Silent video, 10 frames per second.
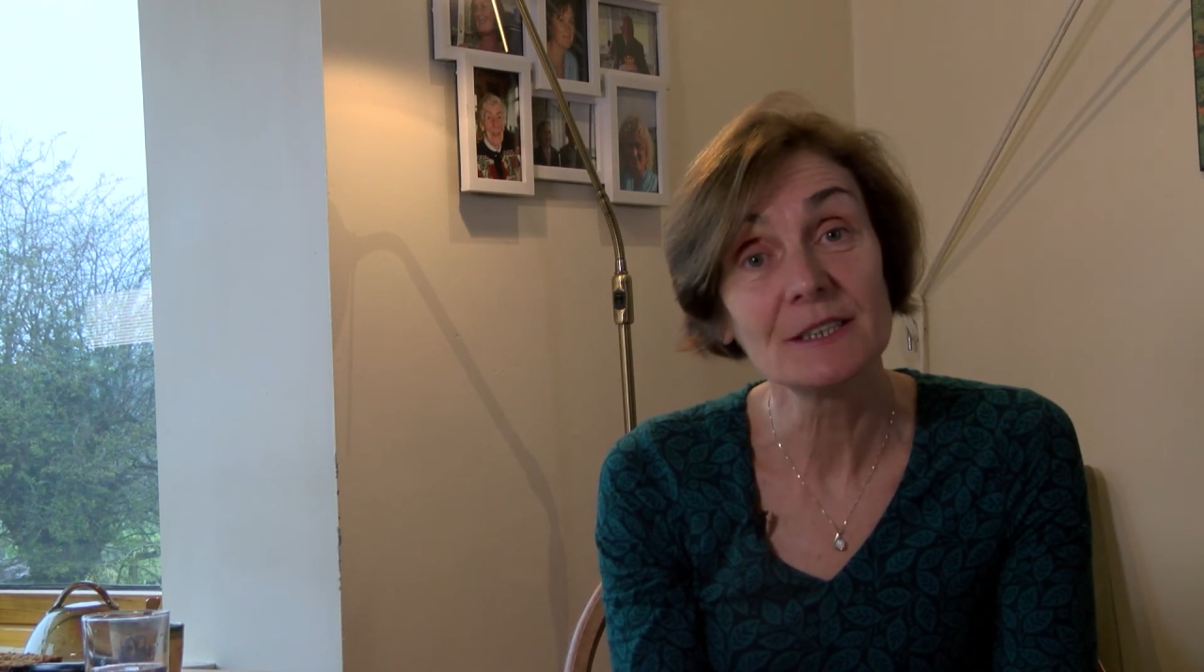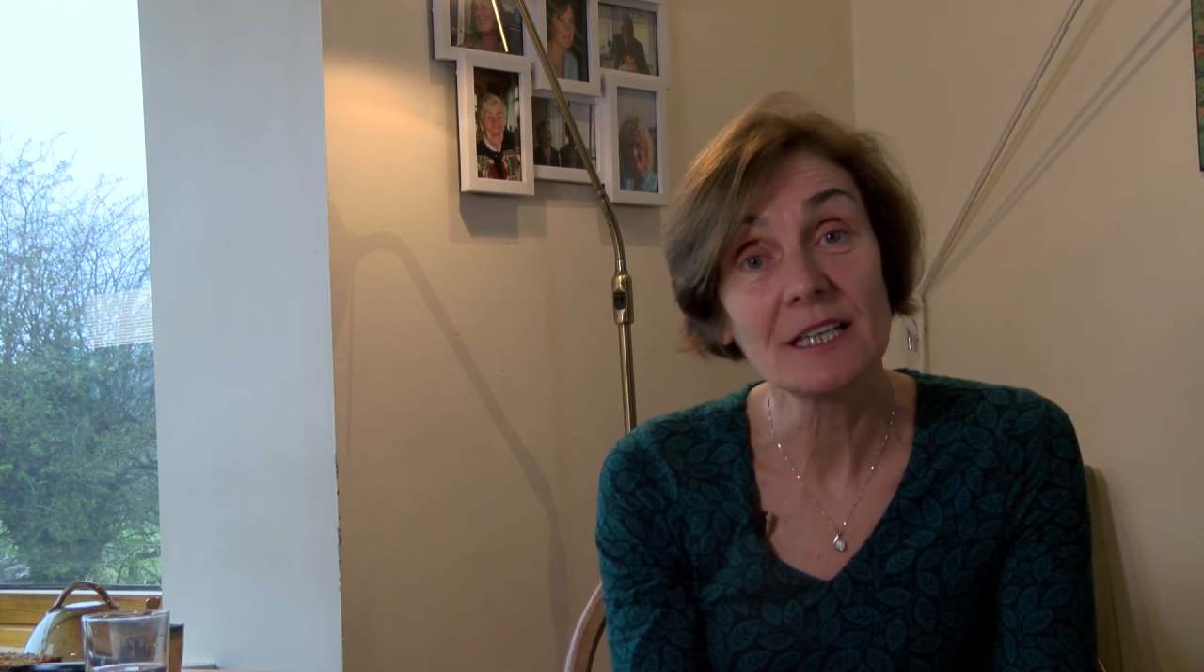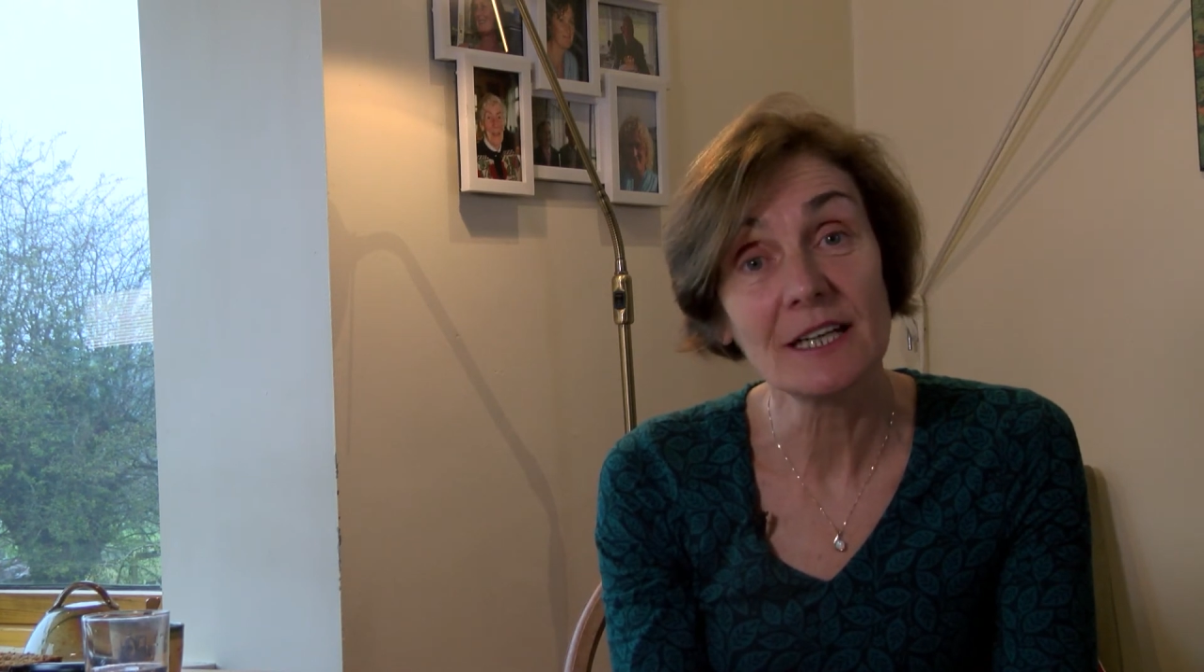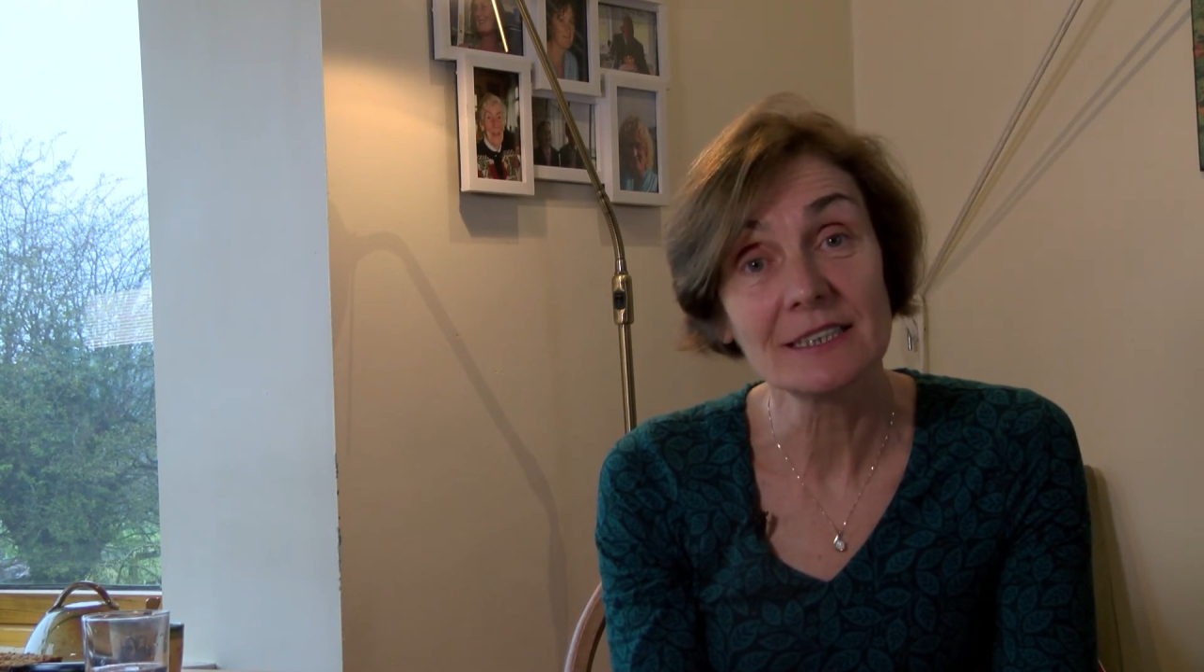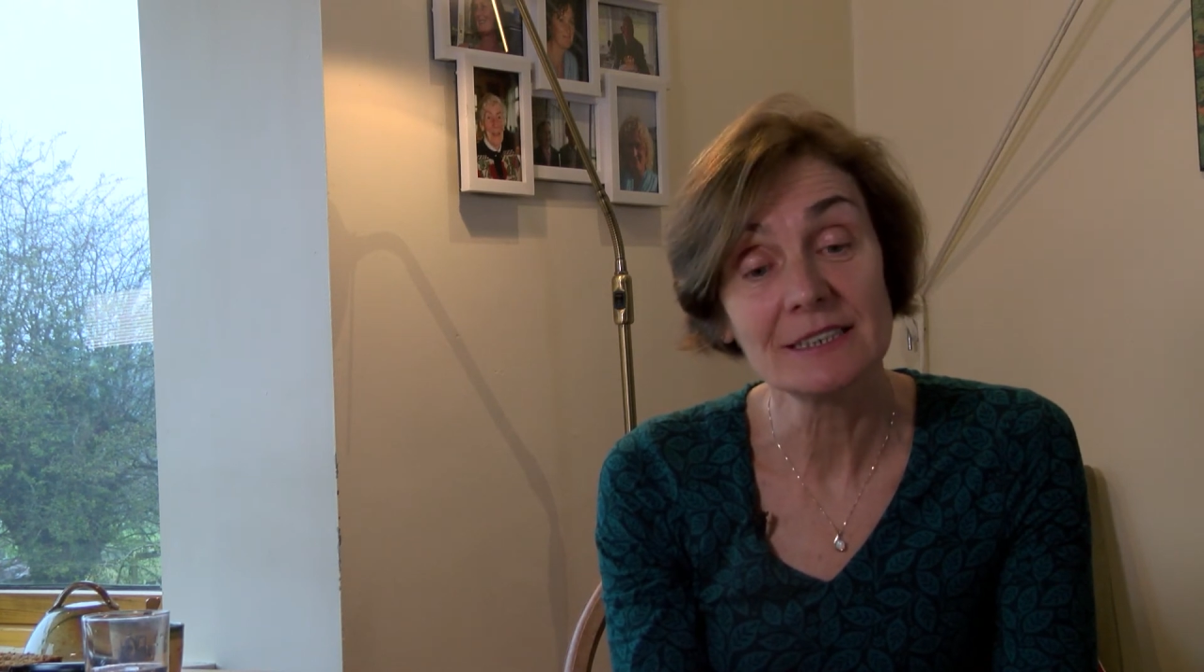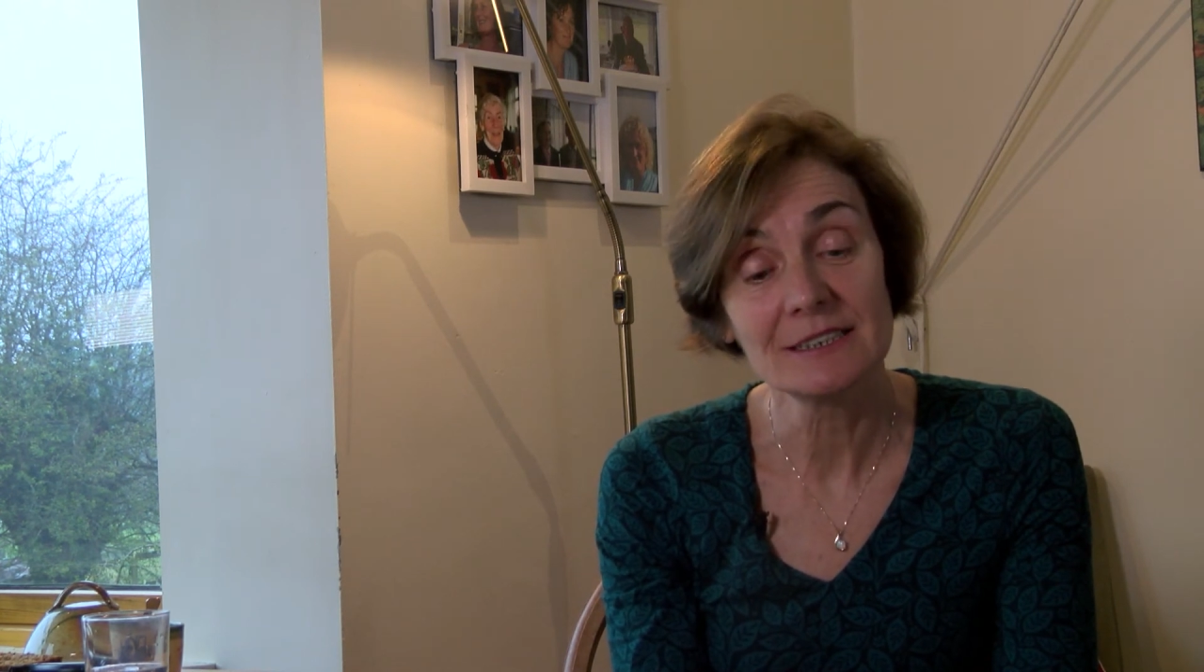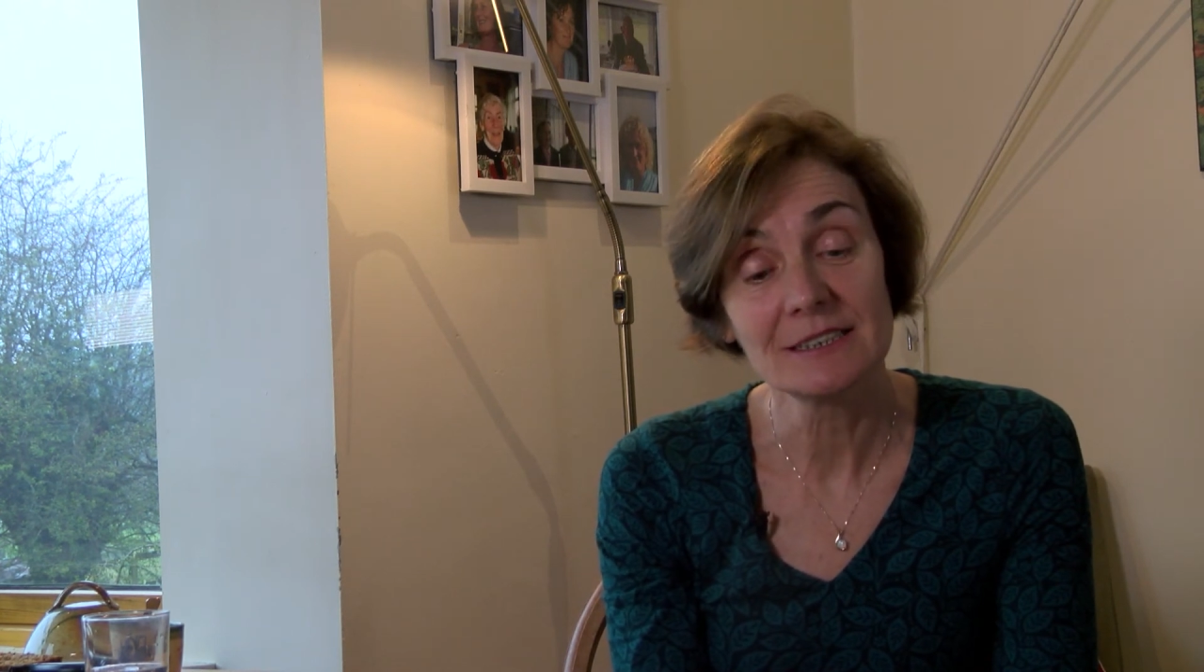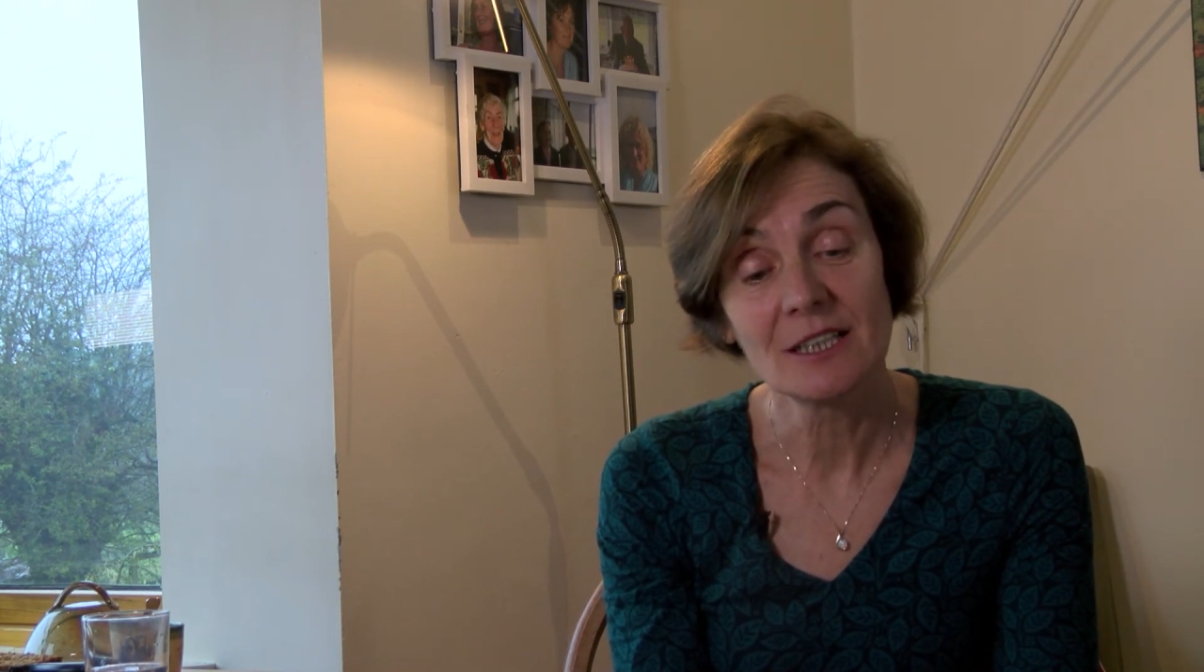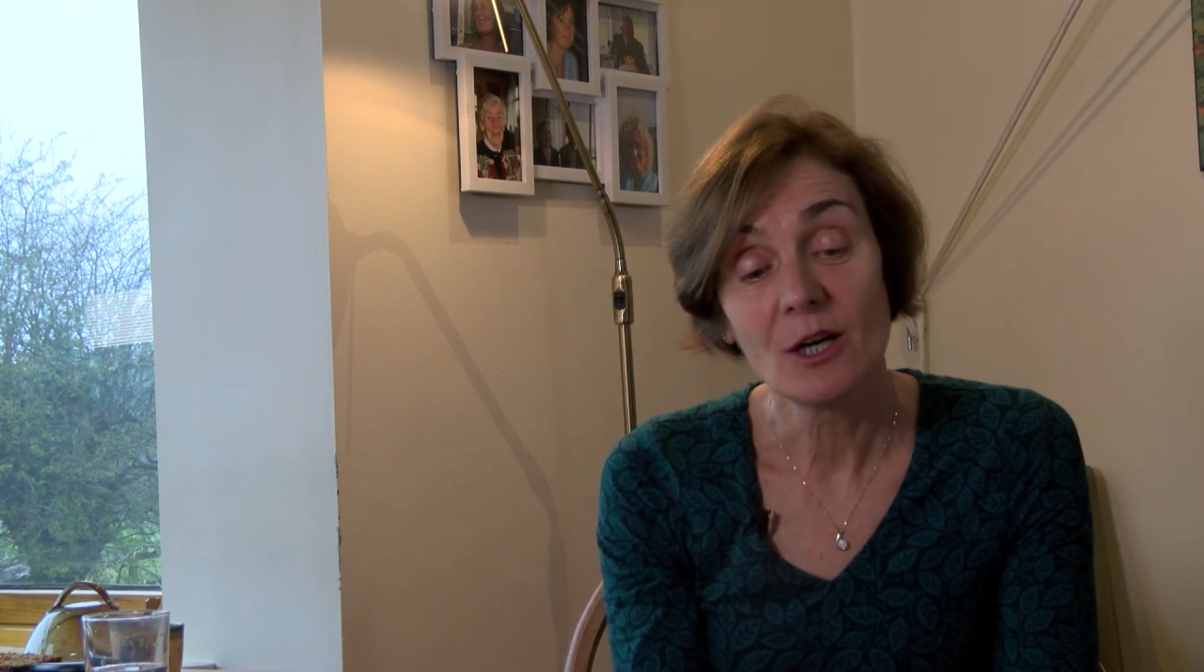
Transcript: night,